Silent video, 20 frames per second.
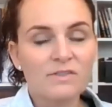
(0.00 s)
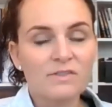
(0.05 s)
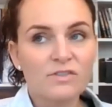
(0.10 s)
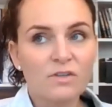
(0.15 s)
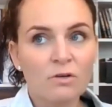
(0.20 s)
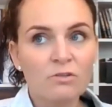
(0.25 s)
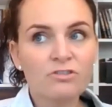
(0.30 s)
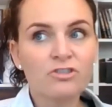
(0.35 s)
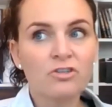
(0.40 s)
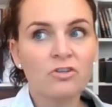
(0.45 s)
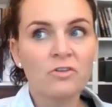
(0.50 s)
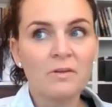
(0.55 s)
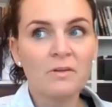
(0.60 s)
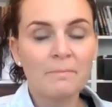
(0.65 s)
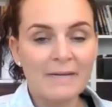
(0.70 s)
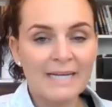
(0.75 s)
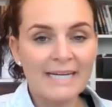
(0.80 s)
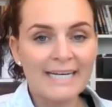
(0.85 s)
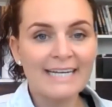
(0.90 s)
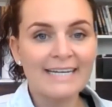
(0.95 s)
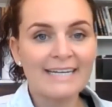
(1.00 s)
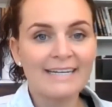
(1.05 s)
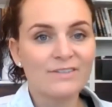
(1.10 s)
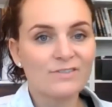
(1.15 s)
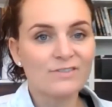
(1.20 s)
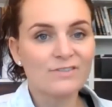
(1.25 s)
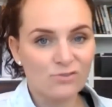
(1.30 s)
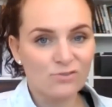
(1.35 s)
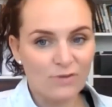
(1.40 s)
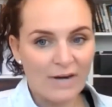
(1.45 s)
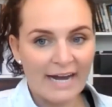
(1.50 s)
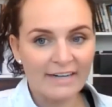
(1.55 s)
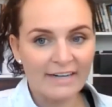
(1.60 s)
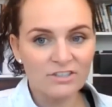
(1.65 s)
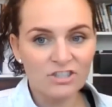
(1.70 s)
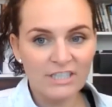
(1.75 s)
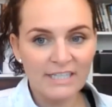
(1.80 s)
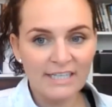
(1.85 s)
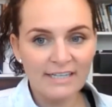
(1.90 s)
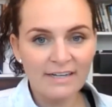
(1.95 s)
social media
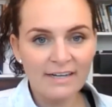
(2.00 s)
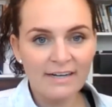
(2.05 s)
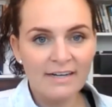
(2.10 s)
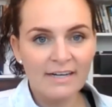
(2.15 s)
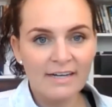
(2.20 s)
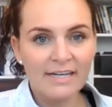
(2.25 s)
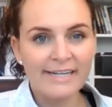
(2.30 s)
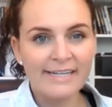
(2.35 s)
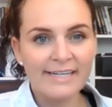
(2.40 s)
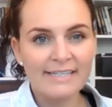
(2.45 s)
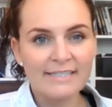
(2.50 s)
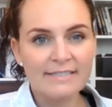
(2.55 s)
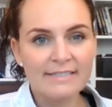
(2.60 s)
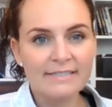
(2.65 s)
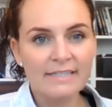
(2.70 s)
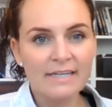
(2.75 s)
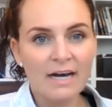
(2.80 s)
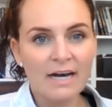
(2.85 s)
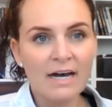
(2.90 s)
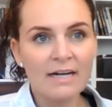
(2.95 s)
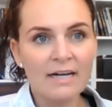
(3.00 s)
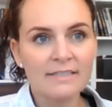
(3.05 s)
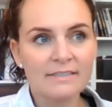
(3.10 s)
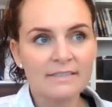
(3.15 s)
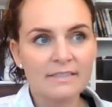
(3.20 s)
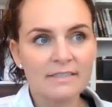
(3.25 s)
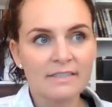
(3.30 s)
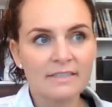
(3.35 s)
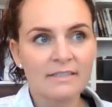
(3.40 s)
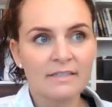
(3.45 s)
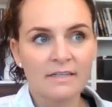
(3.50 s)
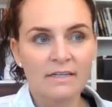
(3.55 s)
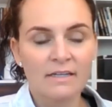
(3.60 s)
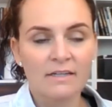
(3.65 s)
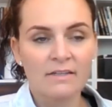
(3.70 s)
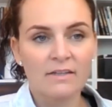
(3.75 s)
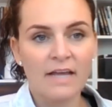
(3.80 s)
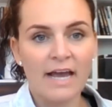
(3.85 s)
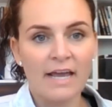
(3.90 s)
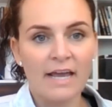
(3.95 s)
strategy is not
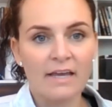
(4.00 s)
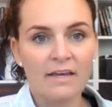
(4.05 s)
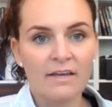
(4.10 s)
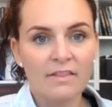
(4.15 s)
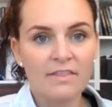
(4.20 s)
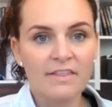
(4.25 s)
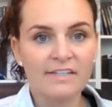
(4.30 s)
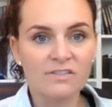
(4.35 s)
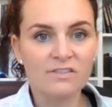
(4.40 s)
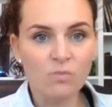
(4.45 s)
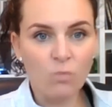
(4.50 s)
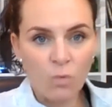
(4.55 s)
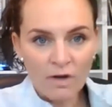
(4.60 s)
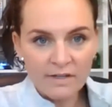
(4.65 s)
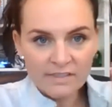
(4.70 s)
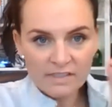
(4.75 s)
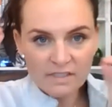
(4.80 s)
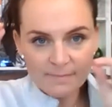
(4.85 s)
like this one